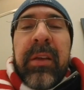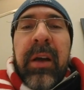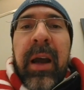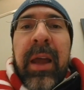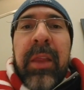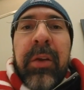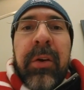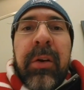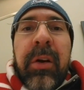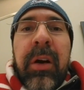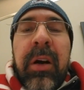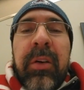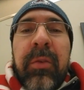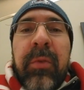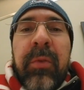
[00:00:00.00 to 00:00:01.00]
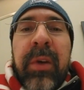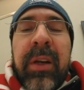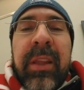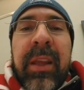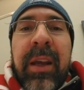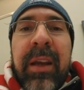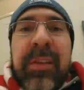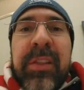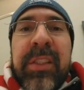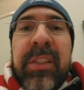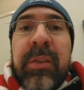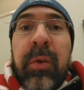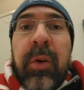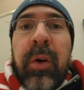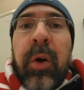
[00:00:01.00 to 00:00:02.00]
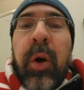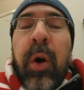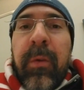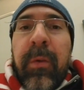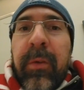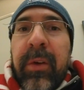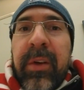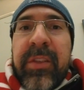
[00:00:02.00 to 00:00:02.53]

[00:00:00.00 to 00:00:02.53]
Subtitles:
either on a run on the ice, over